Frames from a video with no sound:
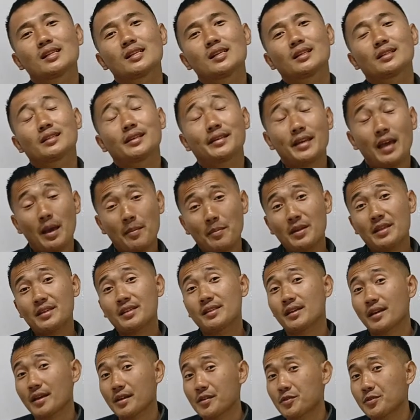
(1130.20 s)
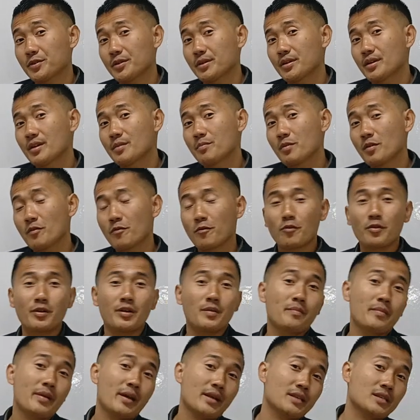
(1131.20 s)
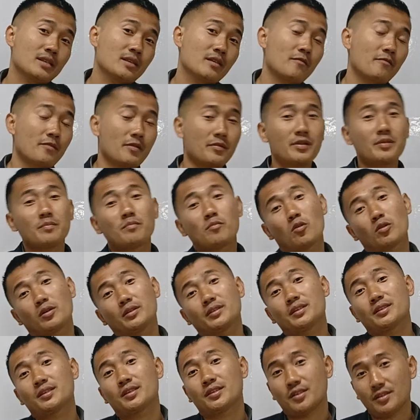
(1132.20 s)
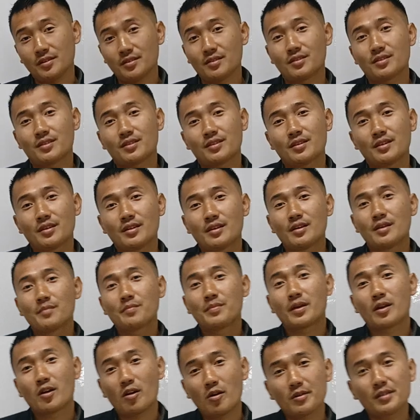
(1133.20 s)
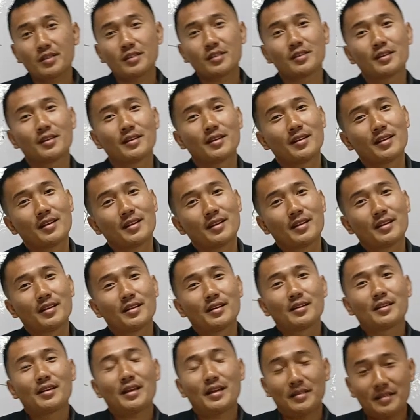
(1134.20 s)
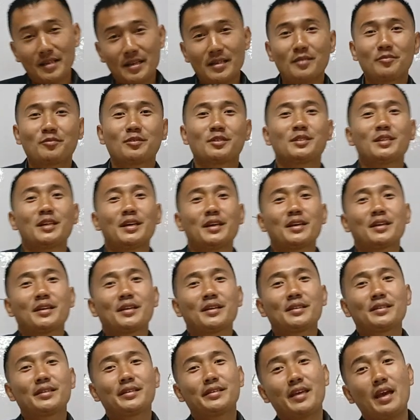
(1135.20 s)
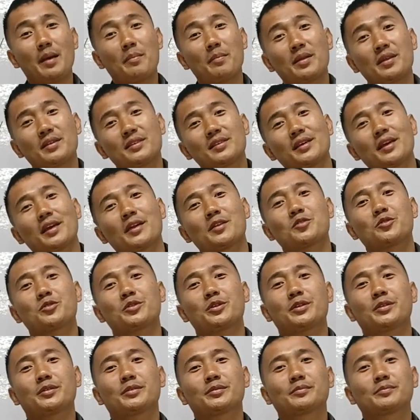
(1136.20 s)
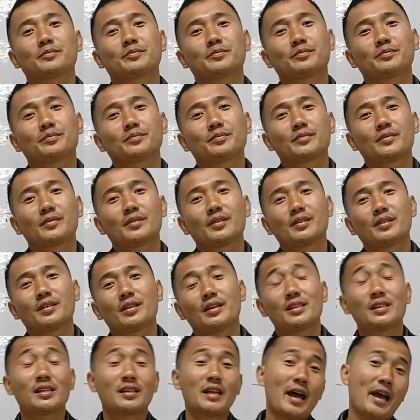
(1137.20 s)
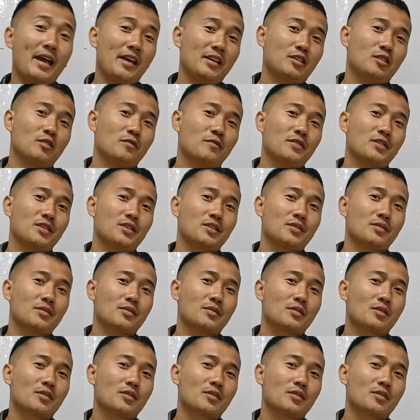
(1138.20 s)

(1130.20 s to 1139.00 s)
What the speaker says: the cabinet secretary before he makes very important decisions, because at the end of the day, the cabinet secretary is an IAS officer.